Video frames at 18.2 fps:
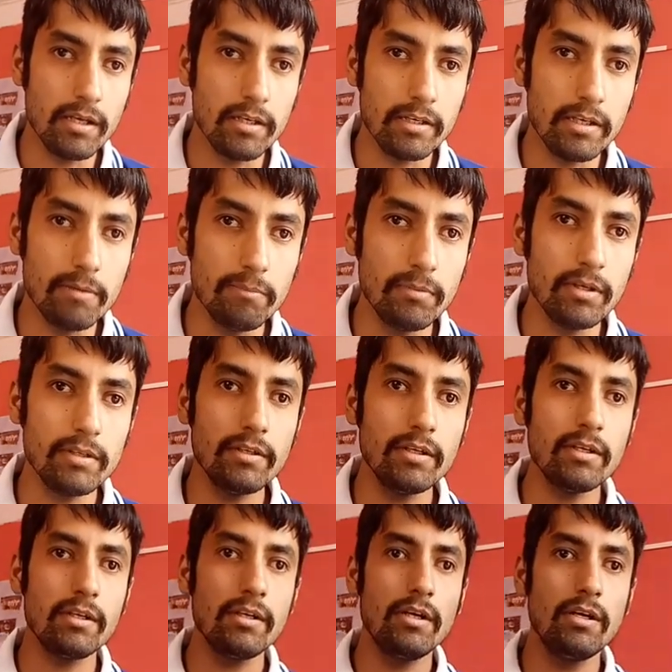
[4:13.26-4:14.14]
your
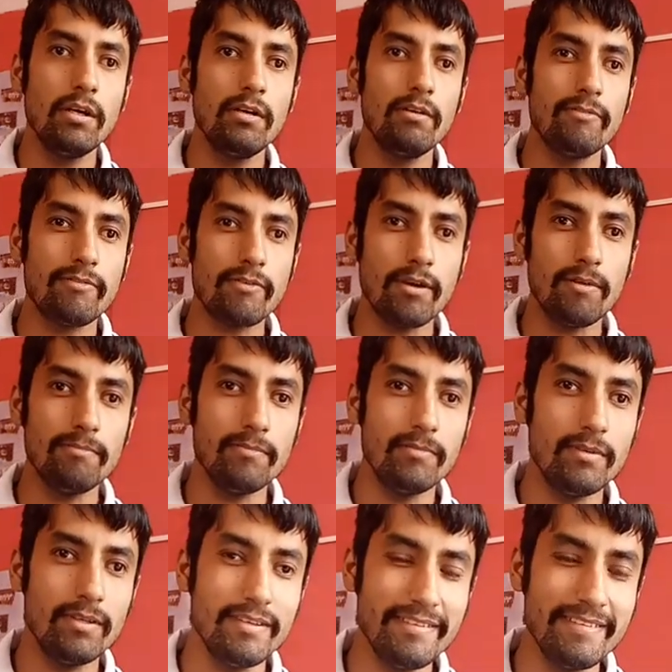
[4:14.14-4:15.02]
mother from
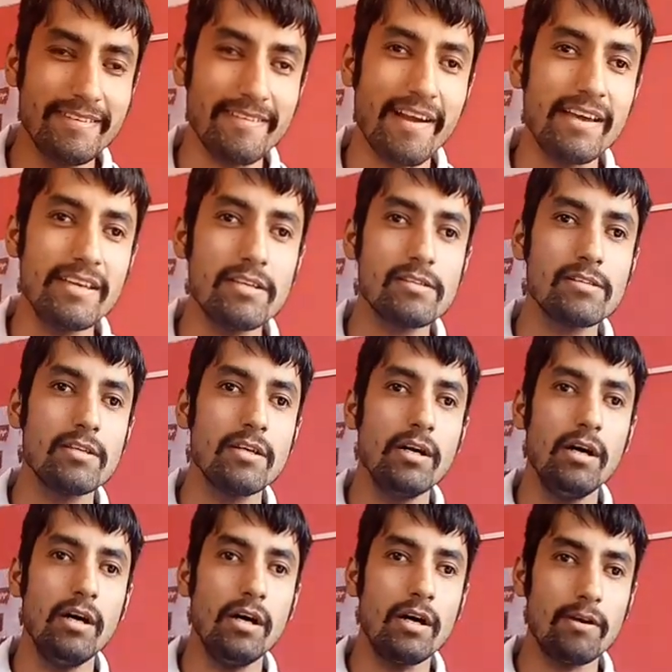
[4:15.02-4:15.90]
rice
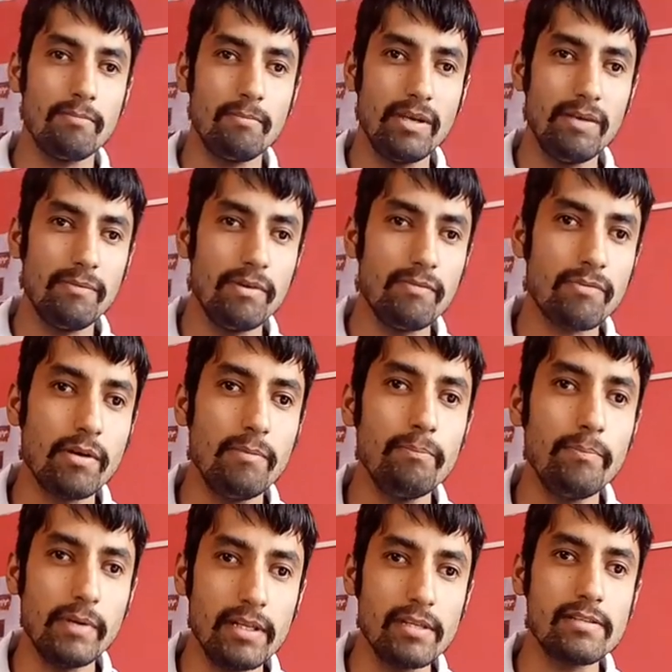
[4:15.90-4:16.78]
or maybe from
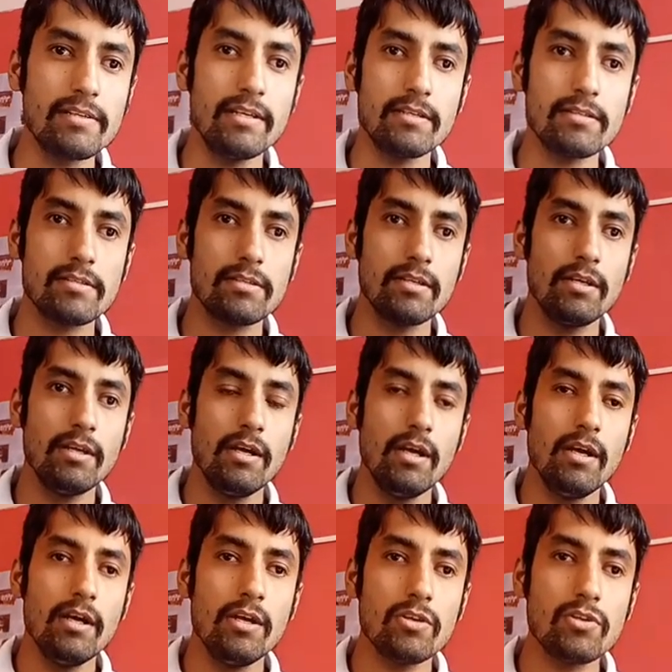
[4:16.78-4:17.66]
pulses.
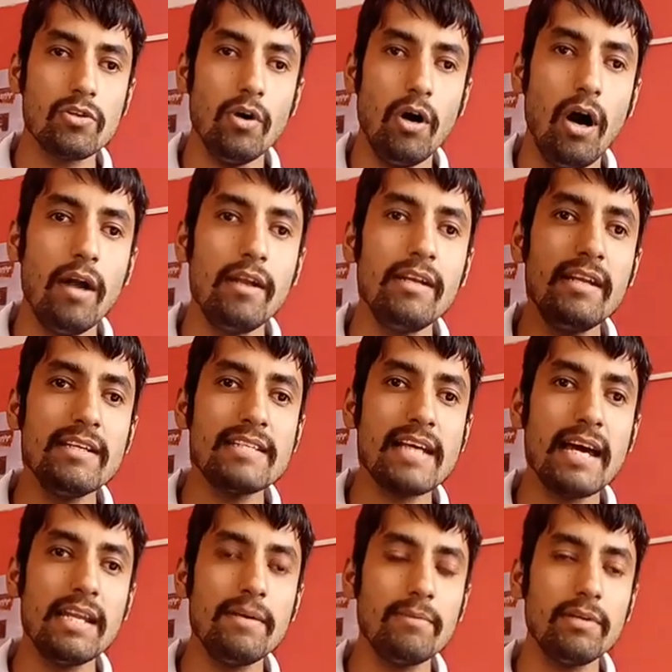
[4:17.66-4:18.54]
So
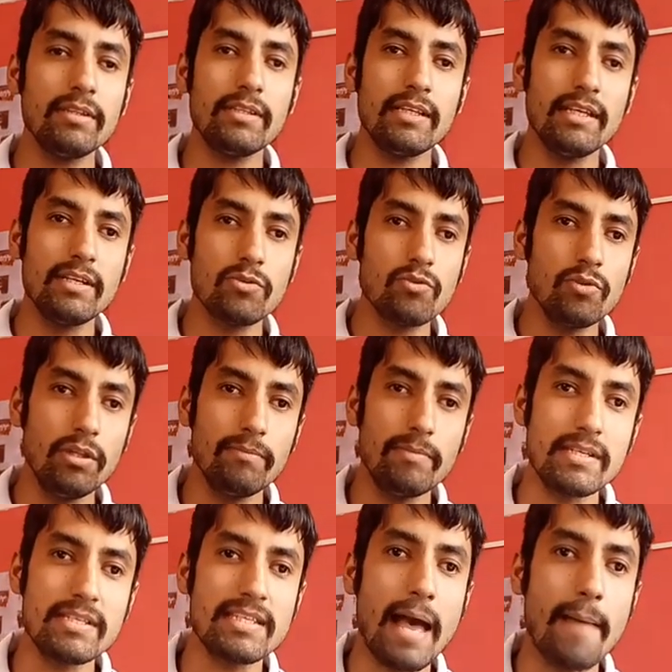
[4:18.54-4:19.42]
undesirable things will
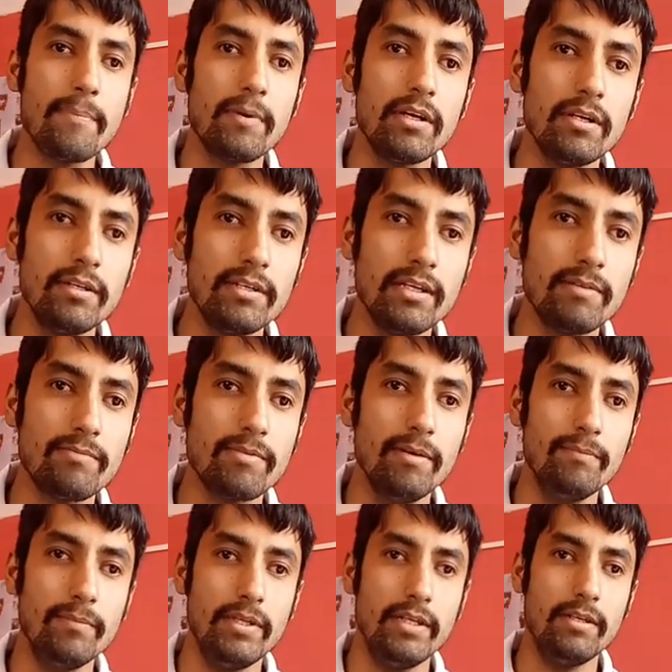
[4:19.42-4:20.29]
be separated
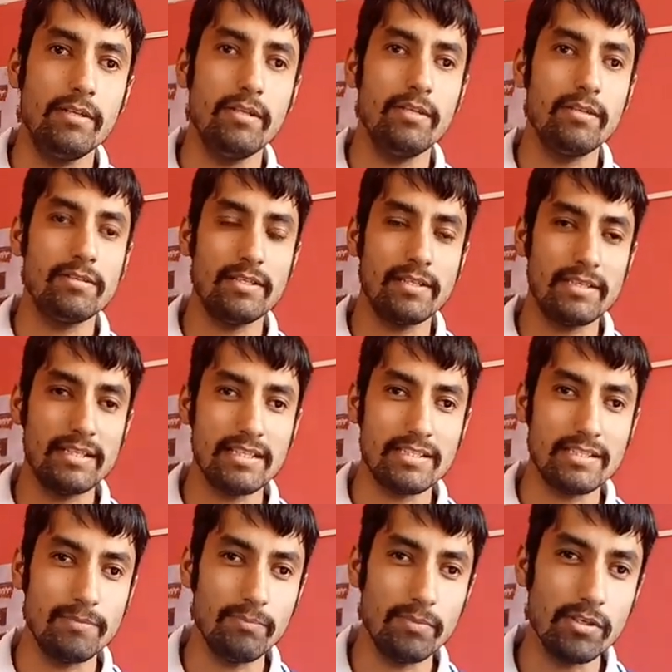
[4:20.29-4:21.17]
from there, such
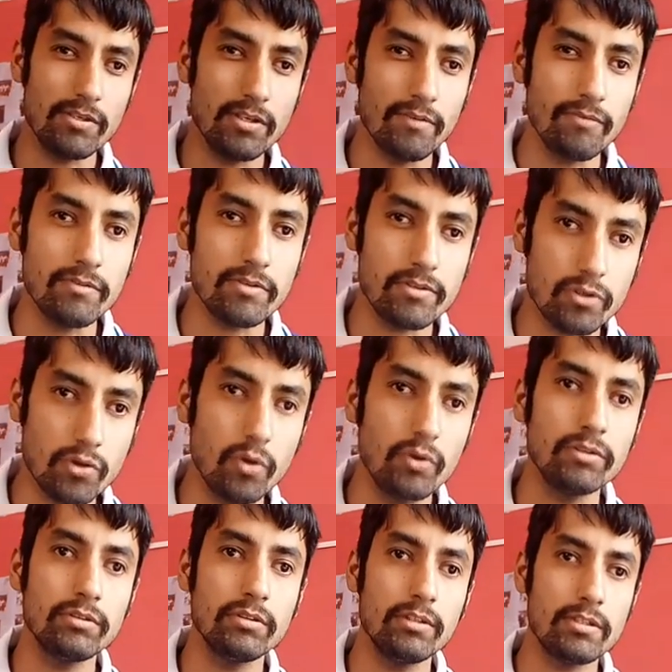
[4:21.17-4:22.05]
as the piece of
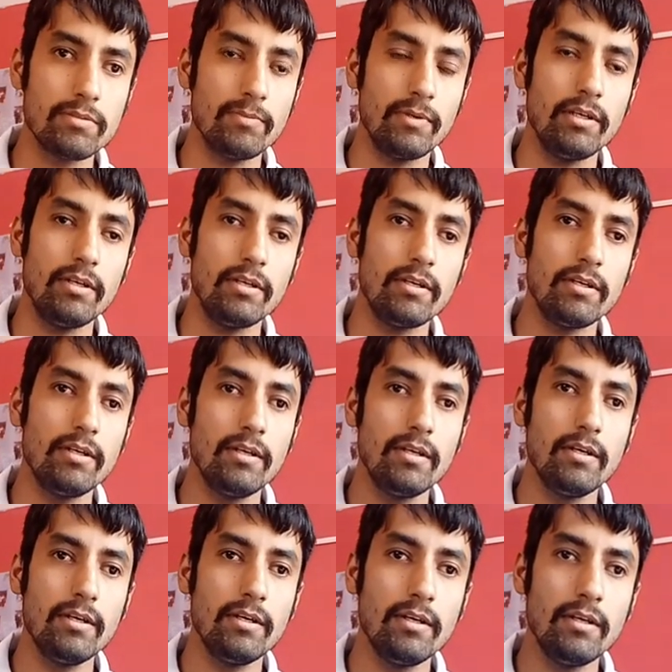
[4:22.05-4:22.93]
stone, smaller,
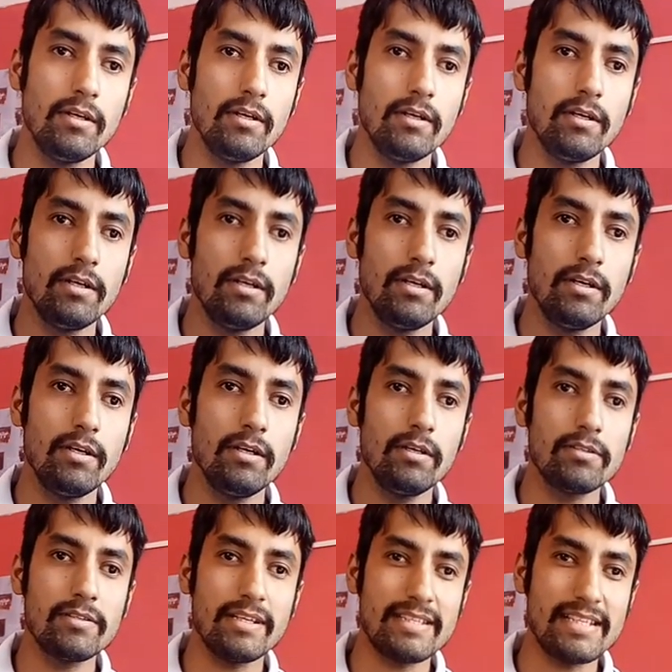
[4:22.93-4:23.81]

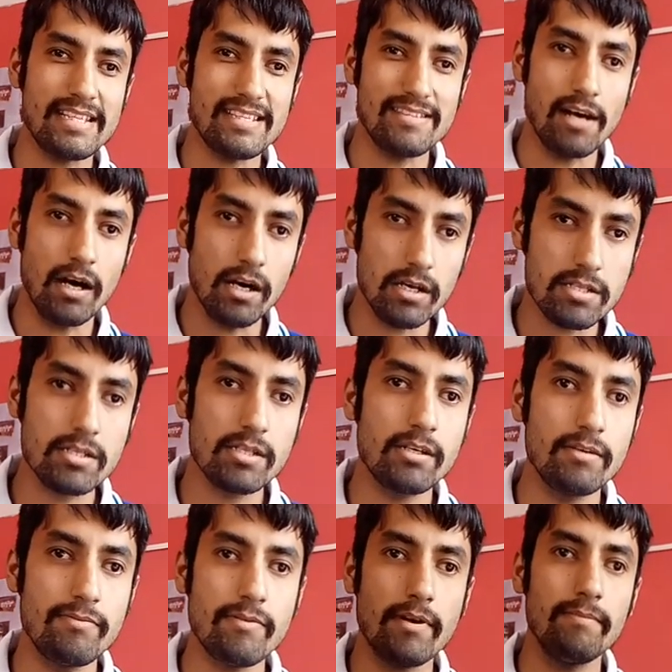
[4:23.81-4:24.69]
such as the
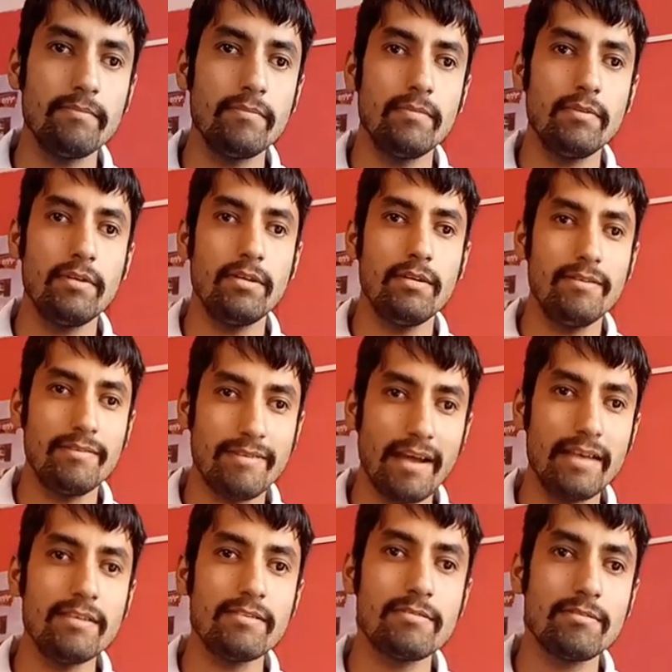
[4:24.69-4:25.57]
husk from
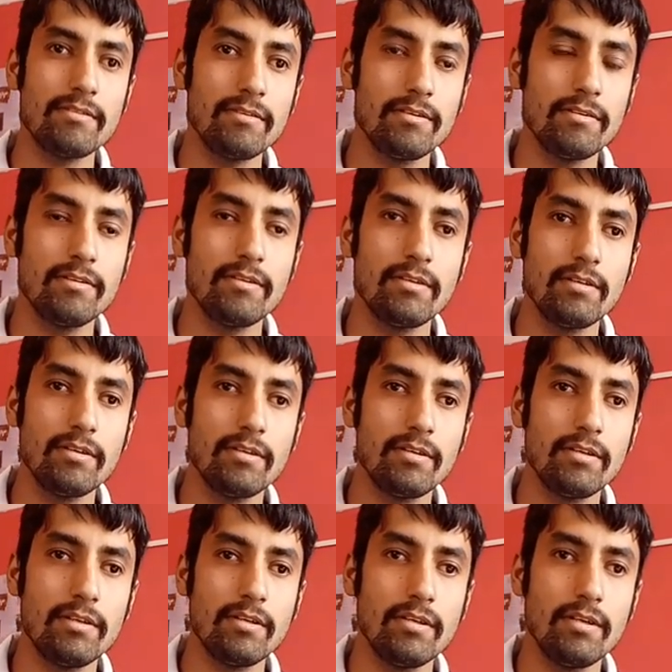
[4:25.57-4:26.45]
rice.
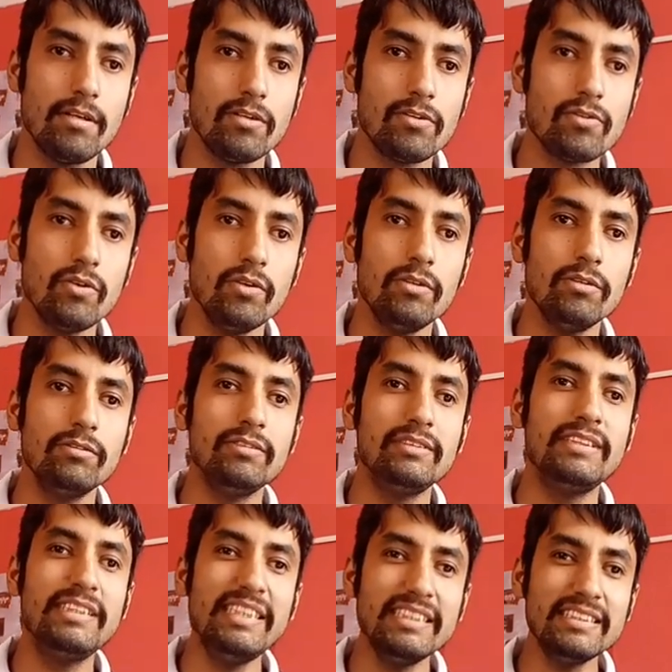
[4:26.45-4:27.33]
So
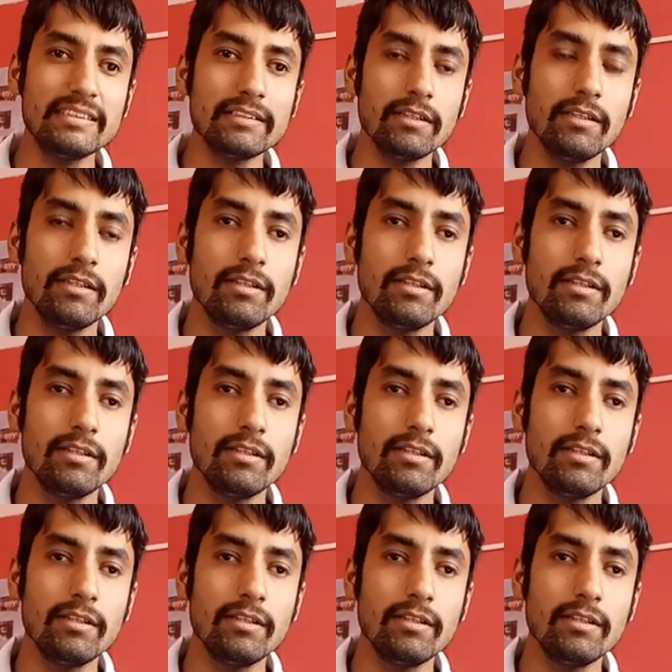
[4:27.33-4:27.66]
this